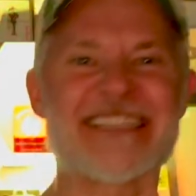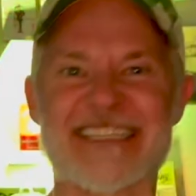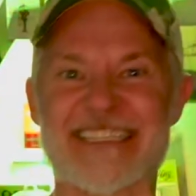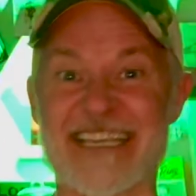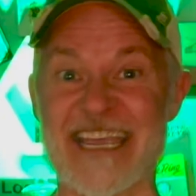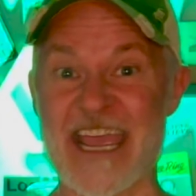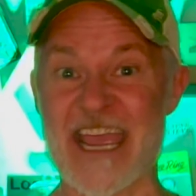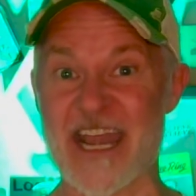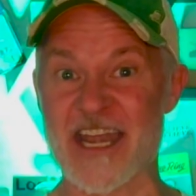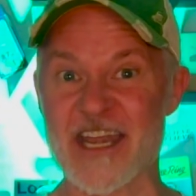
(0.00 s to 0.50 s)
is
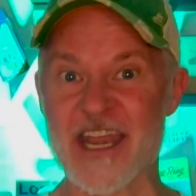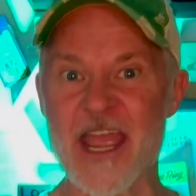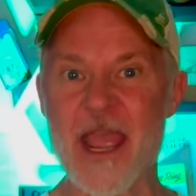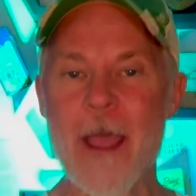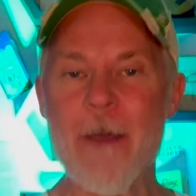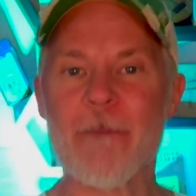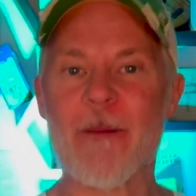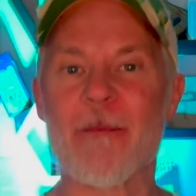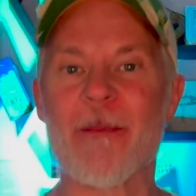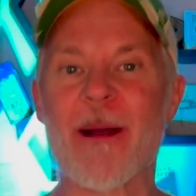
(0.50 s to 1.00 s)
in,
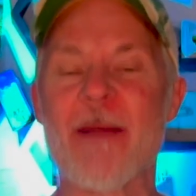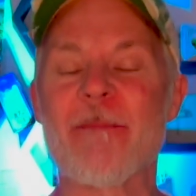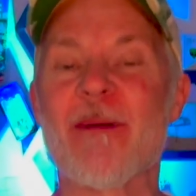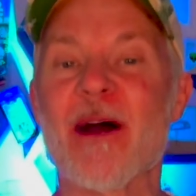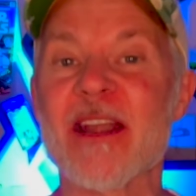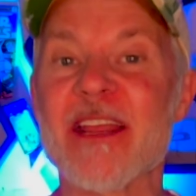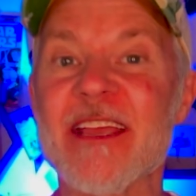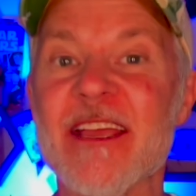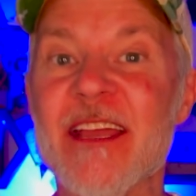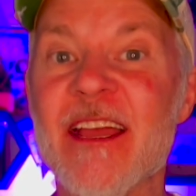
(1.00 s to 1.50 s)
but my
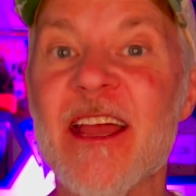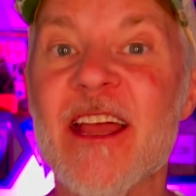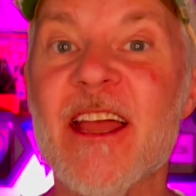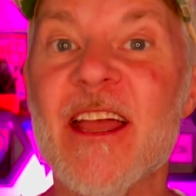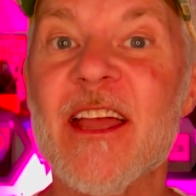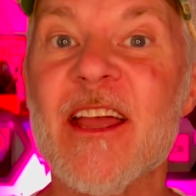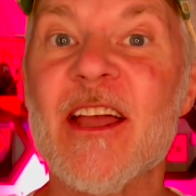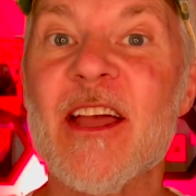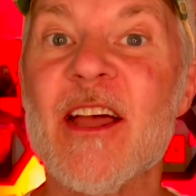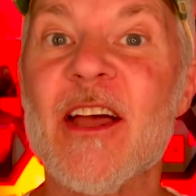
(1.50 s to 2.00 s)
buddy
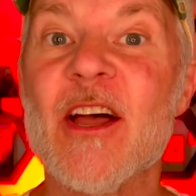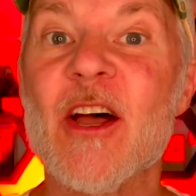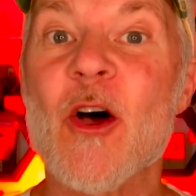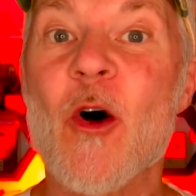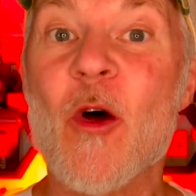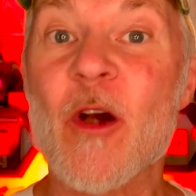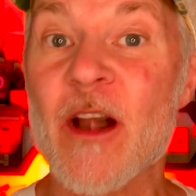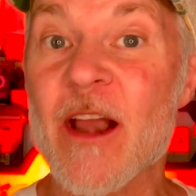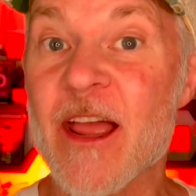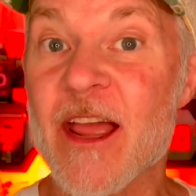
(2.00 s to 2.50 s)

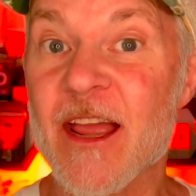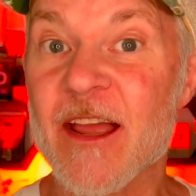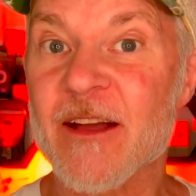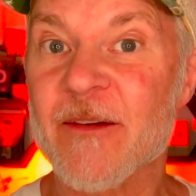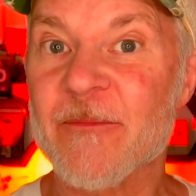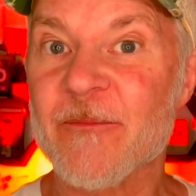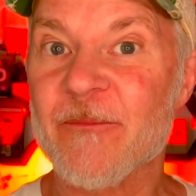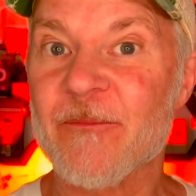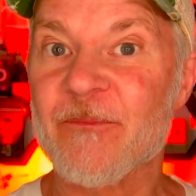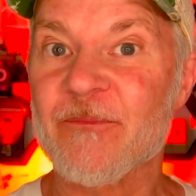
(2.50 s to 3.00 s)
Jorge
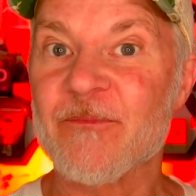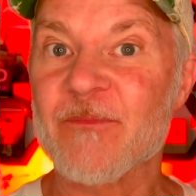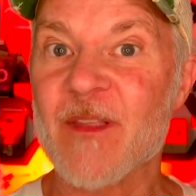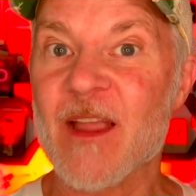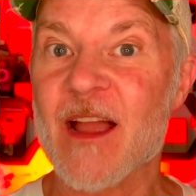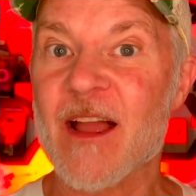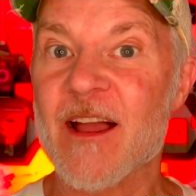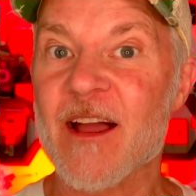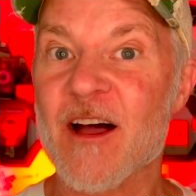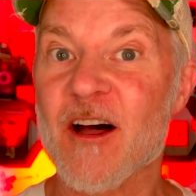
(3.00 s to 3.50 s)

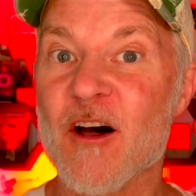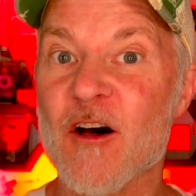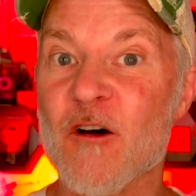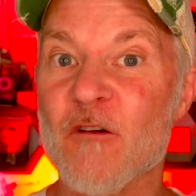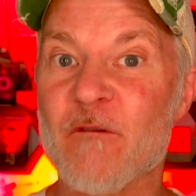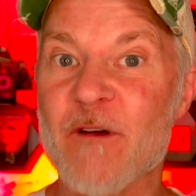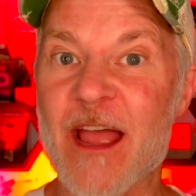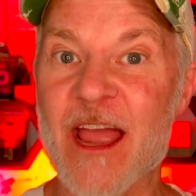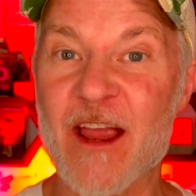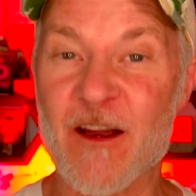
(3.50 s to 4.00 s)

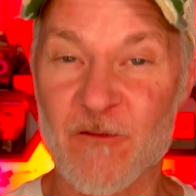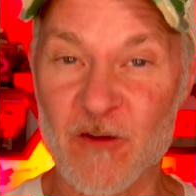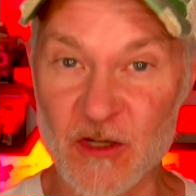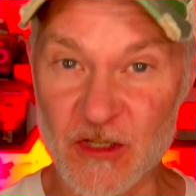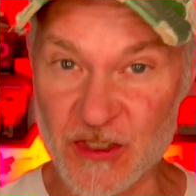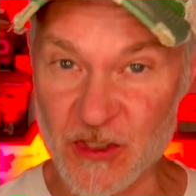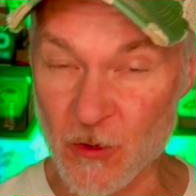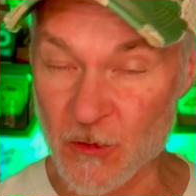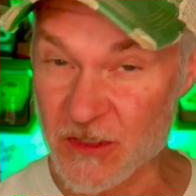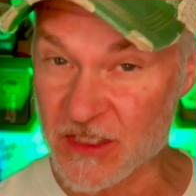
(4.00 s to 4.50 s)
of Ever
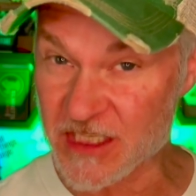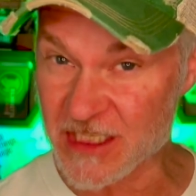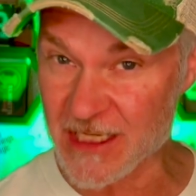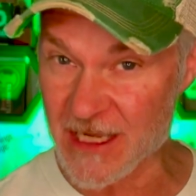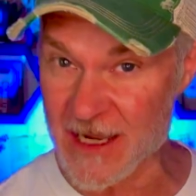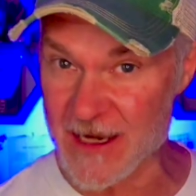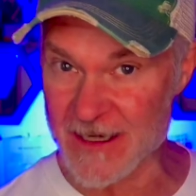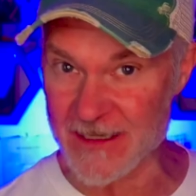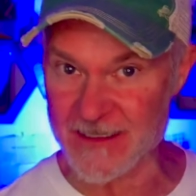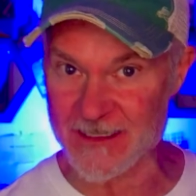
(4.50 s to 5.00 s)
So
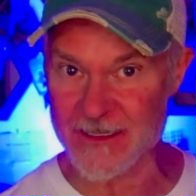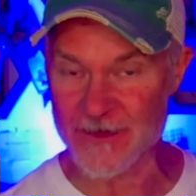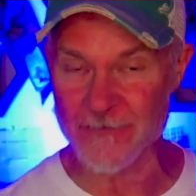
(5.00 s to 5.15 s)
Slight